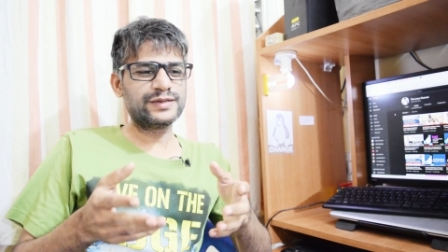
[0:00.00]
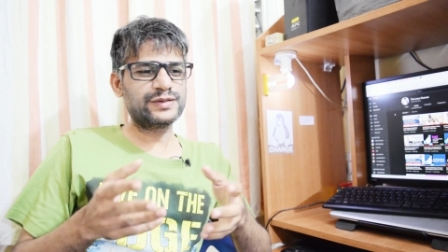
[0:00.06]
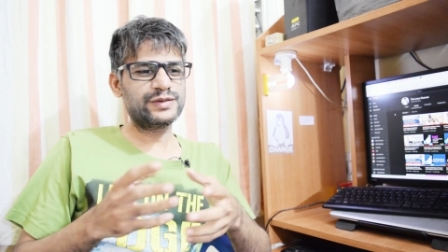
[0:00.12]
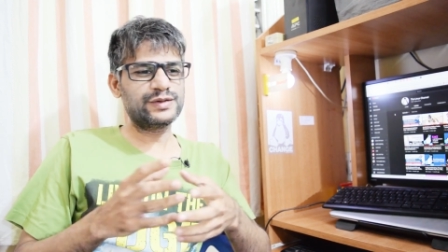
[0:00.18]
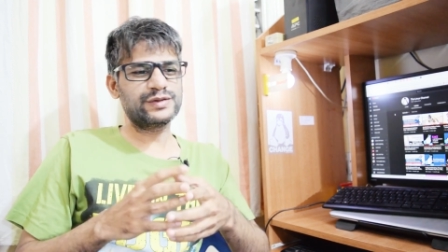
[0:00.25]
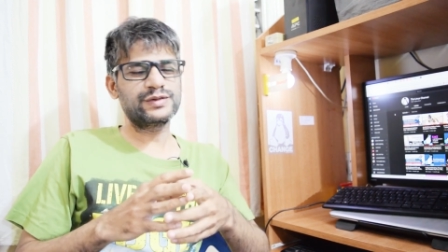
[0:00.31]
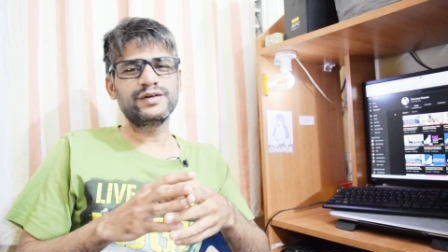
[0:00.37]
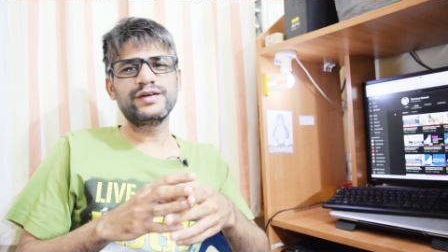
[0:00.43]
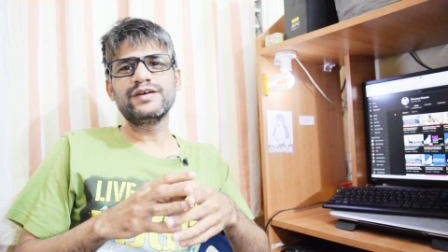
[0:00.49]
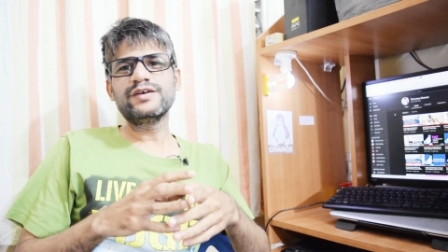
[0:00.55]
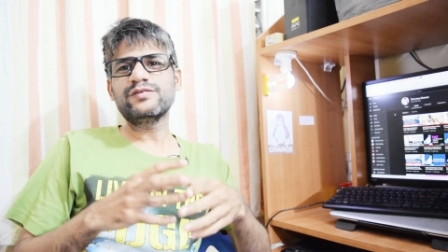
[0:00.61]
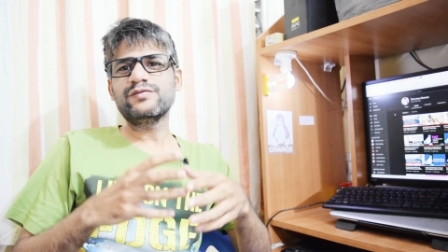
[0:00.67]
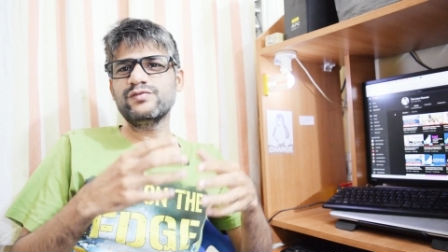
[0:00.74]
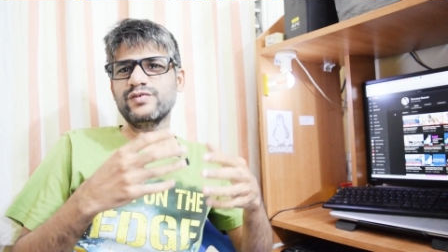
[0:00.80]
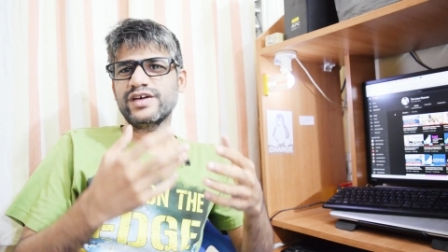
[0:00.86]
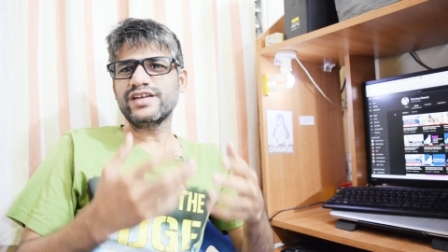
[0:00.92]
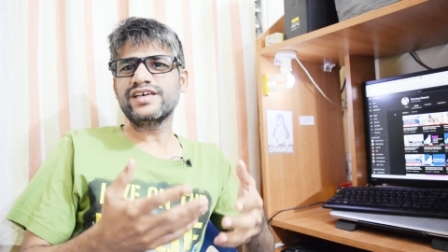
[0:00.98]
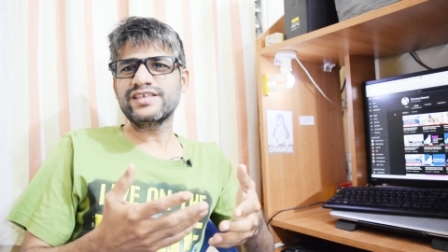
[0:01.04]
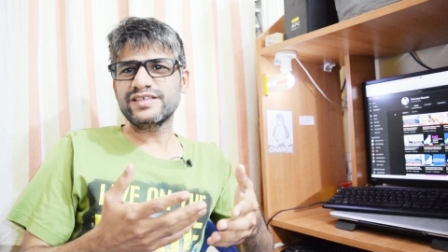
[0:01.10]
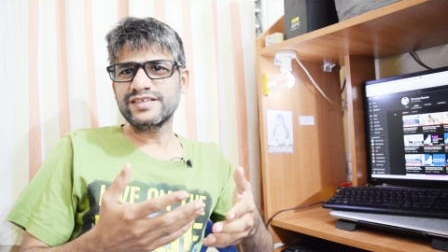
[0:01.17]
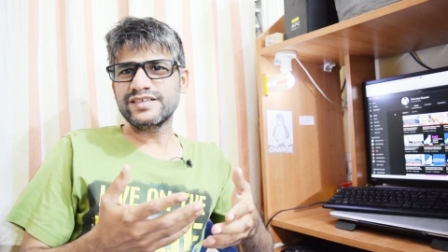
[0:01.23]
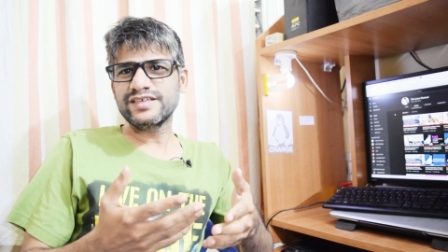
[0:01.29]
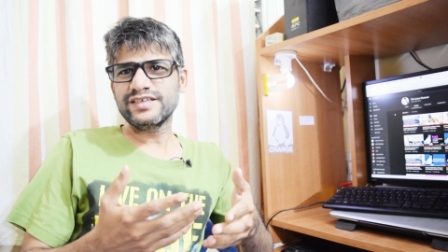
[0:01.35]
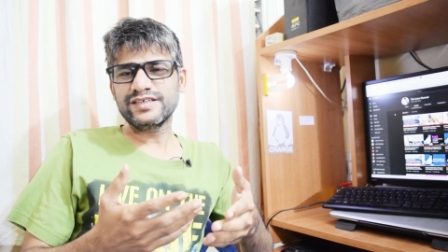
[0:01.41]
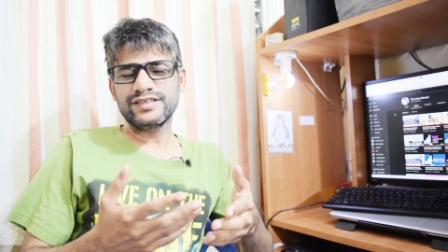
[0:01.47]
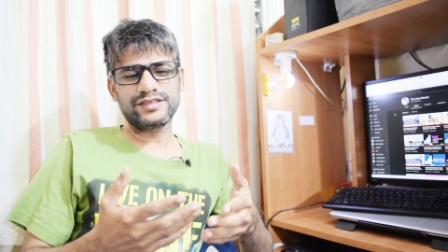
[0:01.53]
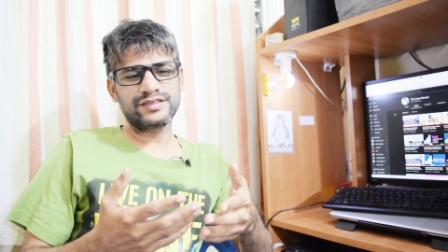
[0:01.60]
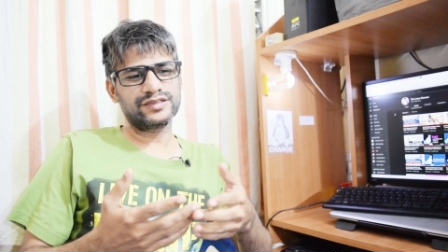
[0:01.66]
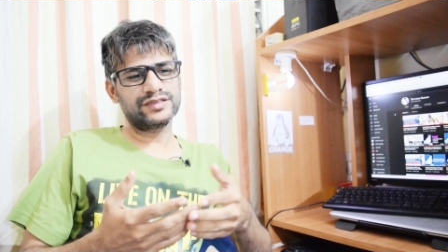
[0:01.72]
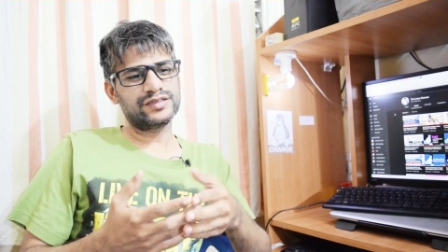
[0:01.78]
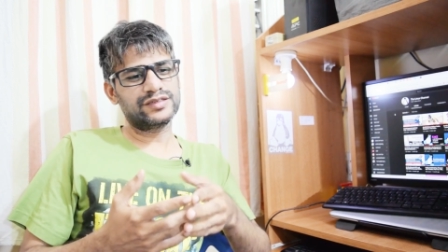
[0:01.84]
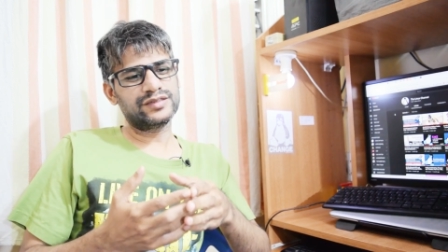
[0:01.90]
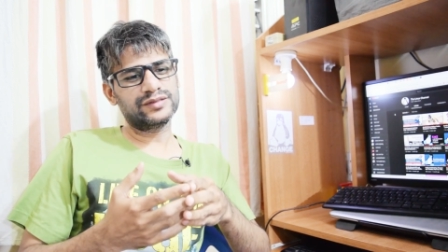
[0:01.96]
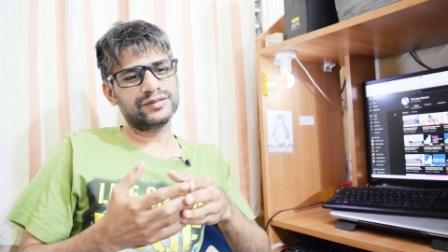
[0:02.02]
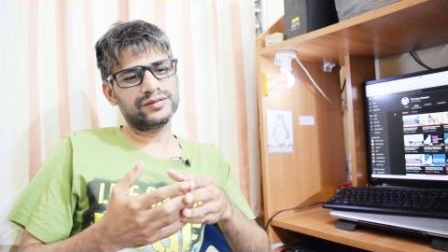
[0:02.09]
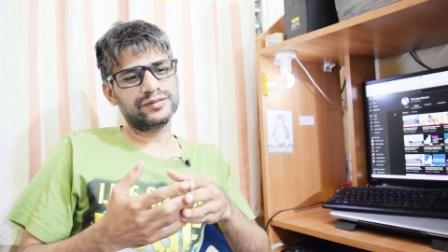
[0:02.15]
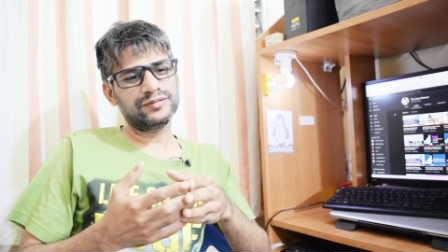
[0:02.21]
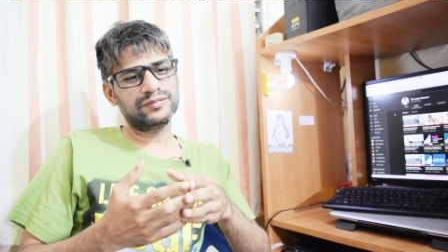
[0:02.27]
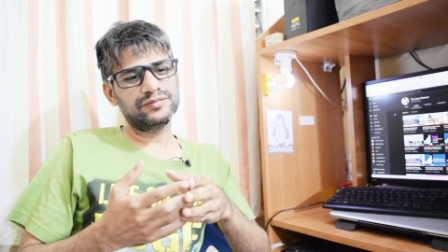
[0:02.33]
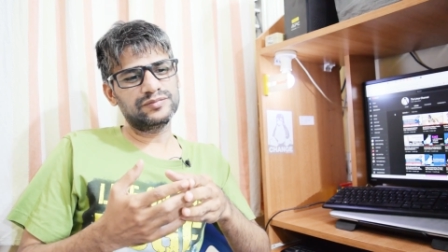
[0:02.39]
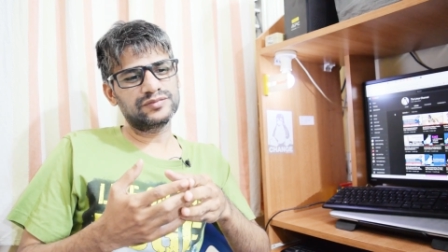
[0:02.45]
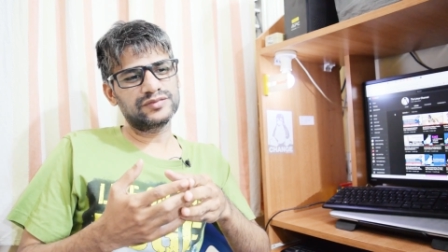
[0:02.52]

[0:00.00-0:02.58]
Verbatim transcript: So when I see his uh,